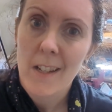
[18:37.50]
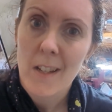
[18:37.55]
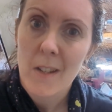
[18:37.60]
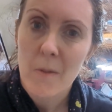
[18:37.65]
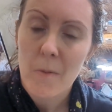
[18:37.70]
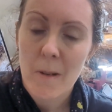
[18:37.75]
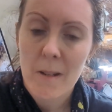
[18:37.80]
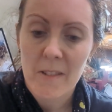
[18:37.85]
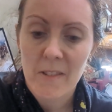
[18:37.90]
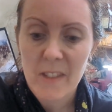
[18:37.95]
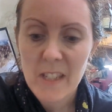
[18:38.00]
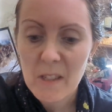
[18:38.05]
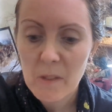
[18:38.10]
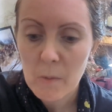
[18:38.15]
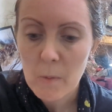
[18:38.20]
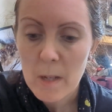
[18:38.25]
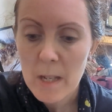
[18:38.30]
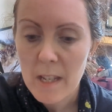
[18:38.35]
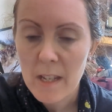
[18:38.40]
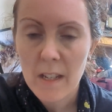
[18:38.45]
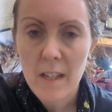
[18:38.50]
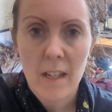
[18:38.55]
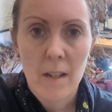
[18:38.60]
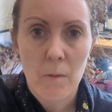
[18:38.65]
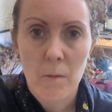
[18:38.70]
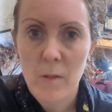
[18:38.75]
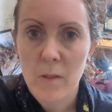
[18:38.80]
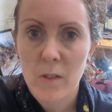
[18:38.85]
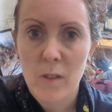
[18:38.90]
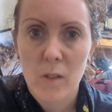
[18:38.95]
whereas this week it
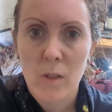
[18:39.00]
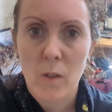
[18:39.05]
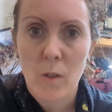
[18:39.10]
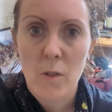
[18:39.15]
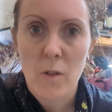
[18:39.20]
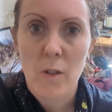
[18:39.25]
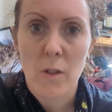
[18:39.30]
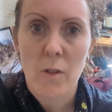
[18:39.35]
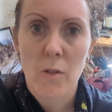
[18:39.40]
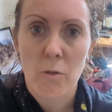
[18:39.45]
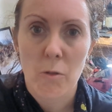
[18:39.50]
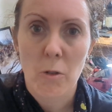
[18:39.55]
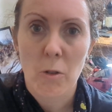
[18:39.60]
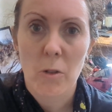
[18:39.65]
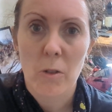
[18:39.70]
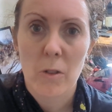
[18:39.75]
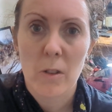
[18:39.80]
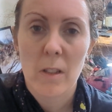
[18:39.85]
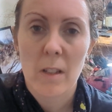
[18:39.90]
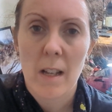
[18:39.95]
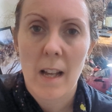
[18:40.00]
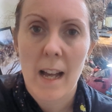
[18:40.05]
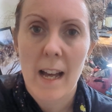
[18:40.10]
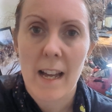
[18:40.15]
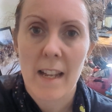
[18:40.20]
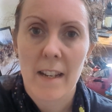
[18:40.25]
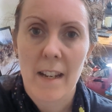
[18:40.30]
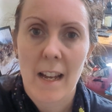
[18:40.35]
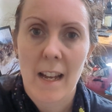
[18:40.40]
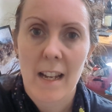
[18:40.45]
was such a struggle,
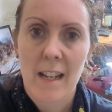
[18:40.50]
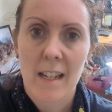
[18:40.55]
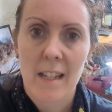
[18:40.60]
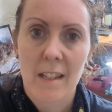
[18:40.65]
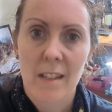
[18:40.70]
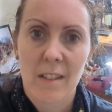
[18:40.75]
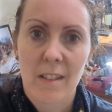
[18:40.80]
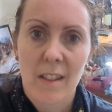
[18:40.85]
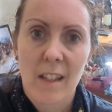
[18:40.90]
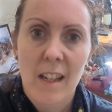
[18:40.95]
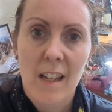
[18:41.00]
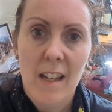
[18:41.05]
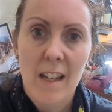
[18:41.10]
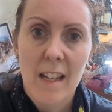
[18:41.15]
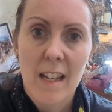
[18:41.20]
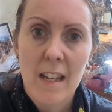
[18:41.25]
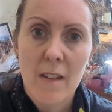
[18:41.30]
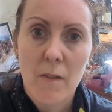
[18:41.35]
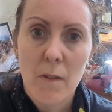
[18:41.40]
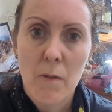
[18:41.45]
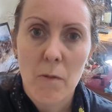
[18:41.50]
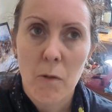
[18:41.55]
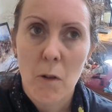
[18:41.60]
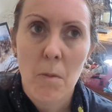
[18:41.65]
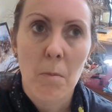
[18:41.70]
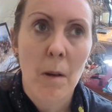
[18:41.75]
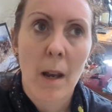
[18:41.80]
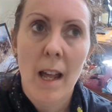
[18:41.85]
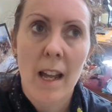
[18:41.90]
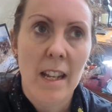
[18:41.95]
and I, even
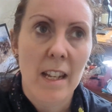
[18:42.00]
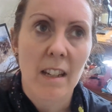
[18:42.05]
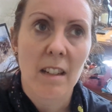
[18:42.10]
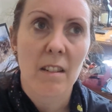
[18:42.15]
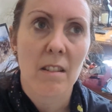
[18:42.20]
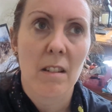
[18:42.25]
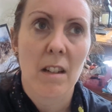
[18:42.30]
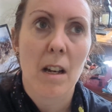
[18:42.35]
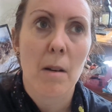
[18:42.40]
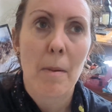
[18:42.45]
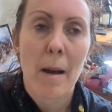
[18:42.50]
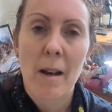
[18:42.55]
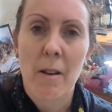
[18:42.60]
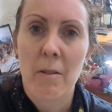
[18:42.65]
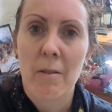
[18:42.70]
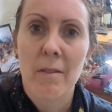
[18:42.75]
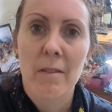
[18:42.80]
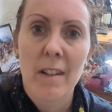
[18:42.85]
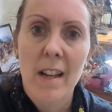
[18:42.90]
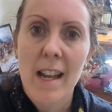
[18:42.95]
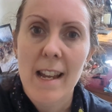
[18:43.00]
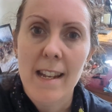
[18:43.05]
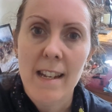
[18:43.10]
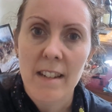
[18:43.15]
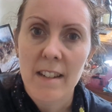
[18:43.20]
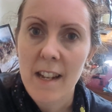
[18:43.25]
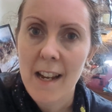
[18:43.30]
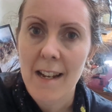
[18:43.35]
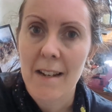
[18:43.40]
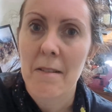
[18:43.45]
from like about 8,
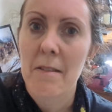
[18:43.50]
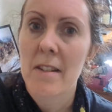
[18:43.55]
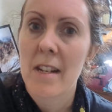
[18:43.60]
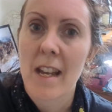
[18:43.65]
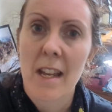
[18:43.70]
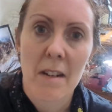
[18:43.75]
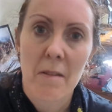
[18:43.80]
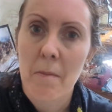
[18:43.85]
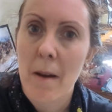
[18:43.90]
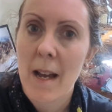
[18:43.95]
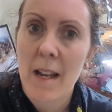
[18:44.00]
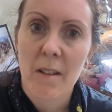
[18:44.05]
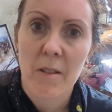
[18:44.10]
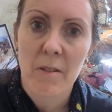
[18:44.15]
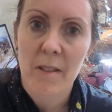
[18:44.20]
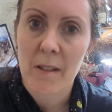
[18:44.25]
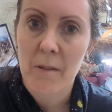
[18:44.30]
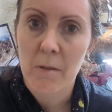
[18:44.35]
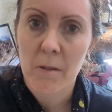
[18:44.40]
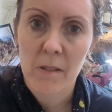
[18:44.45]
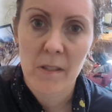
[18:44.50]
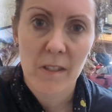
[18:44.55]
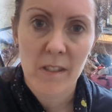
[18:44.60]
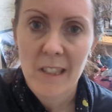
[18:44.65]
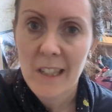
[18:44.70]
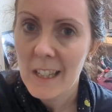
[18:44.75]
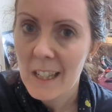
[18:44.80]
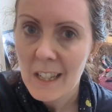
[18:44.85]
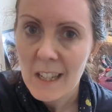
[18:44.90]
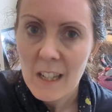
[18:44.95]
9, 10 miles, I was
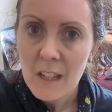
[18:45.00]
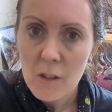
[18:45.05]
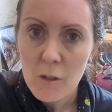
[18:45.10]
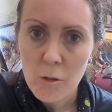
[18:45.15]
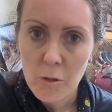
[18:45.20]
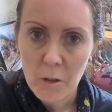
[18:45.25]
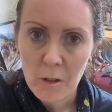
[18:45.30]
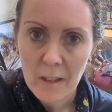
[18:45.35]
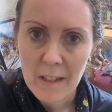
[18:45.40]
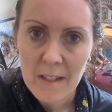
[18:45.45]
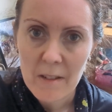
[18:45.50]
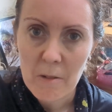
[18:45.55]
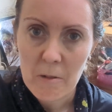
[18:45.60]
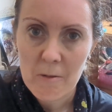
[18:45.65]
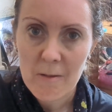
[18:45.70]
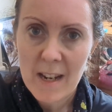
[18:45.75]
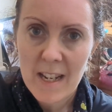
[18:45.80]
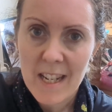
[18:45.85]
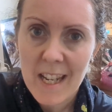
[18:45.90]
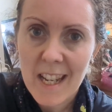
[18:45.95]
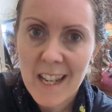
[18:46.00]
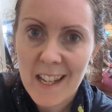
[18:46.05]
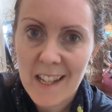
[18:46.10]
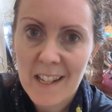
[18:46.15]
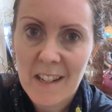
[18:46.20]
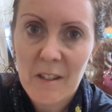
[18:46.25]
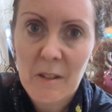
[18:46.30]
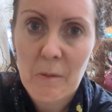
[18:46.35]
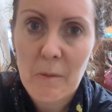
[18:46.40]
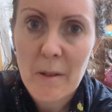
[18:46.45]
struggling already, and
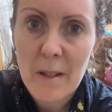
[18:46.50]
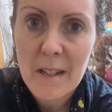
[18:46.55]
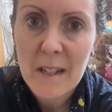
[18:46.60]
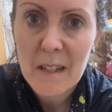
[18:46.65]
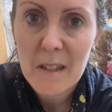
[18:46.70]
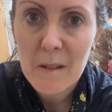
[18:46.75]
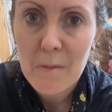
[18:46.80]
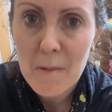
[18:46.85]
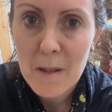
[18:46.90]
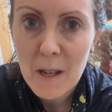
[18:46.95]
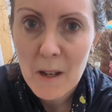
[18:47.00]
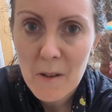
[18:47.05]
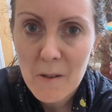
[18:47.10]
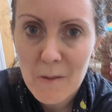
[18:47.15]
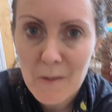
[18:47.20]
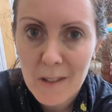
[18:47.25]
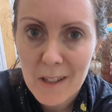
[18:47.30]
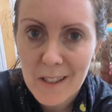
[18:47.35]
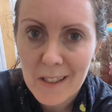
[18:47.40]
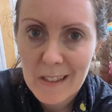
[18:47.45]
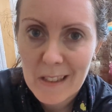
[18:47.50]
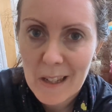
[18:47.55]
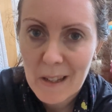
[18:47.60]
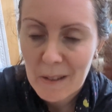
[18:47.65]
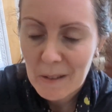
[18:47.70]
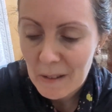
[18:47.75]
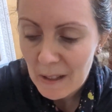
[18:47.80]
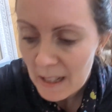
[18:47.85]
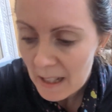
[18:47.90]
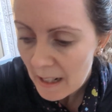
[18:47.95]
I just wanted it to be over.
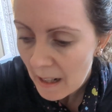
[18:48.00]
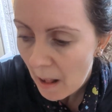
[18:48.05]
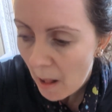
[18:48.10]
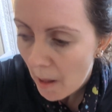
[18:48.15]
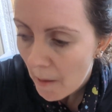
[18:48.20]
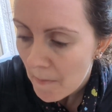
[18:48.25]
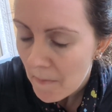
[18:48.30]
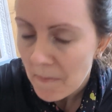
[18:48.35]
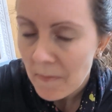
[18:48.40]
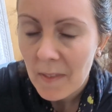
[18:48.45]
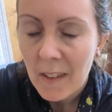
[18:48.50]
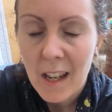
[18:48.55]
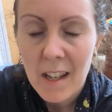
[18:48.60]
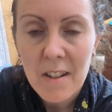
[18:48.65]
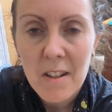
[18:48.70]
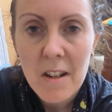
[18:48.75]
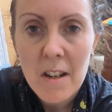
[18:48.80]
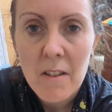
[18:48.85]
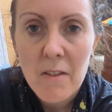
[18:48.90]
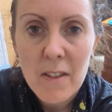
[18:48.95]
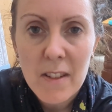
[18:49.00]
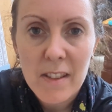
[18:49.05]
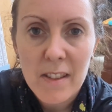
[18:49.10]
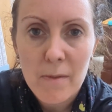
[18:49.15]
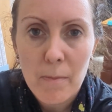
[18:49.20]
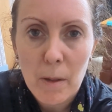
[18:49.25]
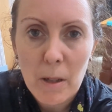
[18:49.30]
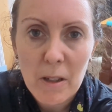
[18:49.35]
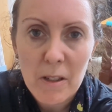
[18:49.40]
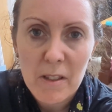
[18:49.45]
So I don't know if it's
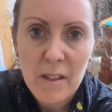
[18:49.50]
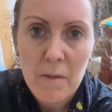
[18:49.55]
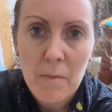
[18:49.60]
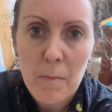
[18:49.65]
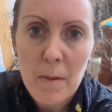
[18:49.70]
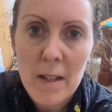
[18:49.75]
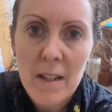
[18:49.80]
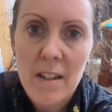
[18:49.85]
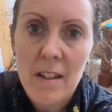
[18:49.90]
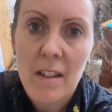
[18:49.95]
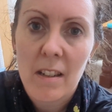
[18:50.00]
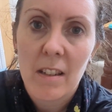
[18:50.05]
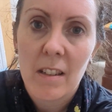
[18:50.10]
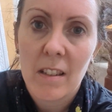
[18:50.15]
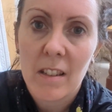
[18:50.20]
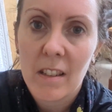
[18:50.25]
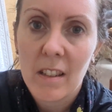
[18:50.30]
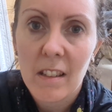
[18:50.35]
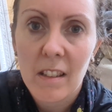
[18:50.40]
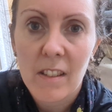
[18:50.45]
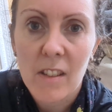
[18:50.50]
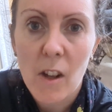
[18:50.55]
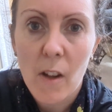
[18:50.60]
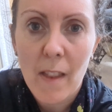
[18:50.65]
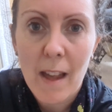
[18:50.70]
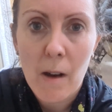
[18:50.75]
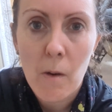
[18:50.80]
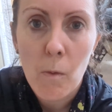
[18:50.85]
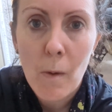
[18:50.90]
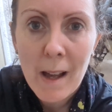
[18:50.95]
because I've been not
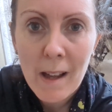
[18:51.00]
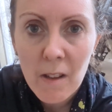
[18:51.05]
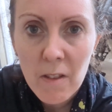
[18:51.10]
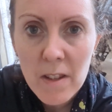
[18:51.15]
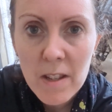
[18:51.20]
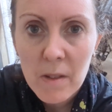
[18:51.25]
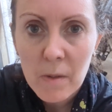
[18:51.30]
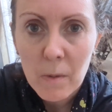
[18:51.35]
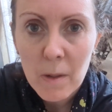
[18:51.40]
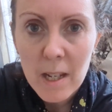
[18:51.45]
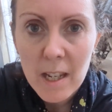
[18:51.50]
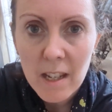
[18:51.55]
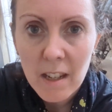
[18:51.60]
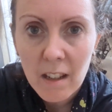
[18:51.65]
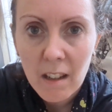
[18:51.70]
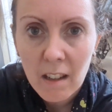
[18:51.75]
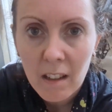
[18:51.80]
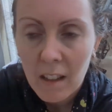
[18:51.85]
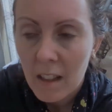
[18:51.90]
that well this week,